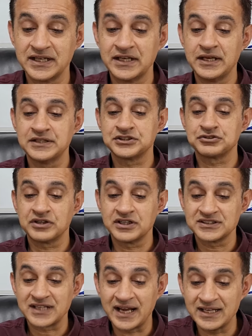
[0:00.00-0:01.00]
here is
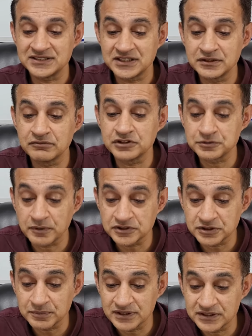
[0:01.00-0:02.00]
triggers heightened
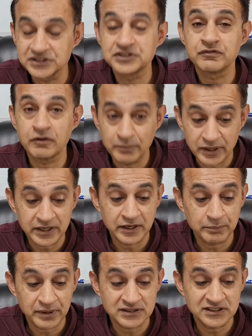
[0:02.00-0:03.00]
responsibilities for
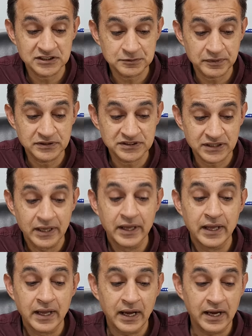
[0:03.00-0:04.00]
market participants.
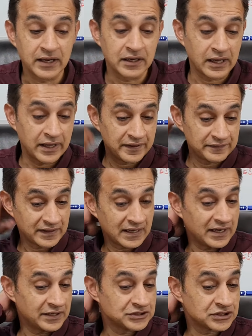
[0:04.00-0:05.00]
And uh, the
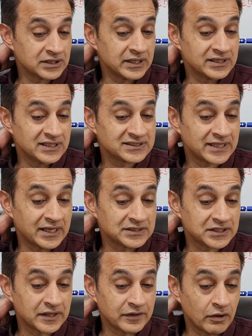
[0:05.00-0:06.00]
guidance clearly
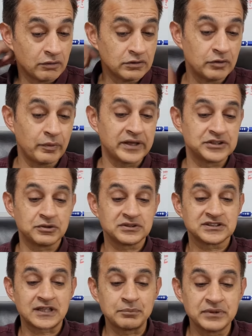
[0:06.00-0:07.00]
states that the only way to
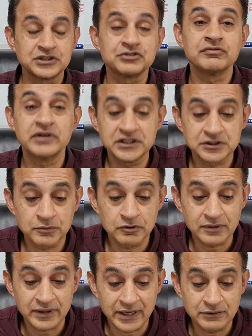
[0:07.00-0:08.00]
establish
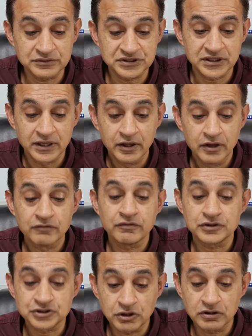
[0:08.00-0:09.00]
reasonable grounds
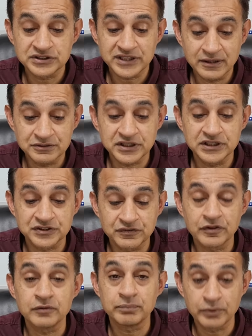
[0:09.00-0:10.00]
for short sales is
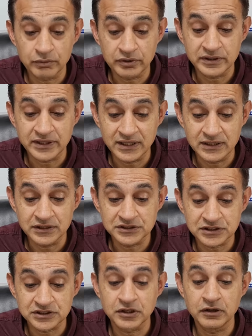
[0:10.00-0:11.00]
for the broker
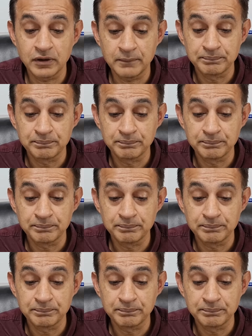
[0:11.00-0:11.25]
dealers to